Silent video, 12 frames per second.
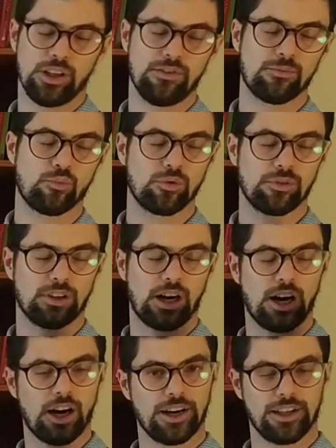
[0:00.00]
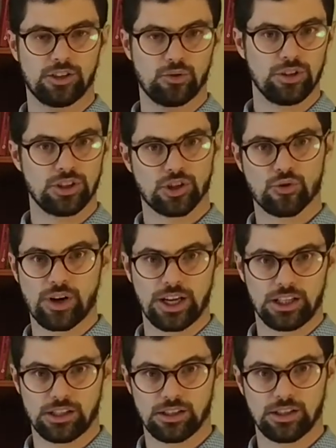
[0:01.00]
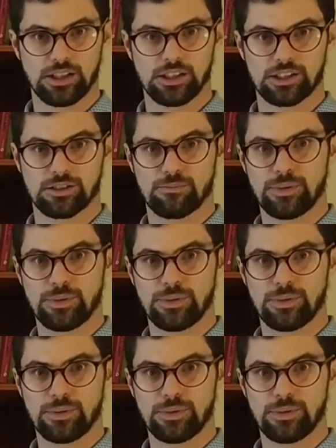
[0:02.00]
even harder to integrate, it's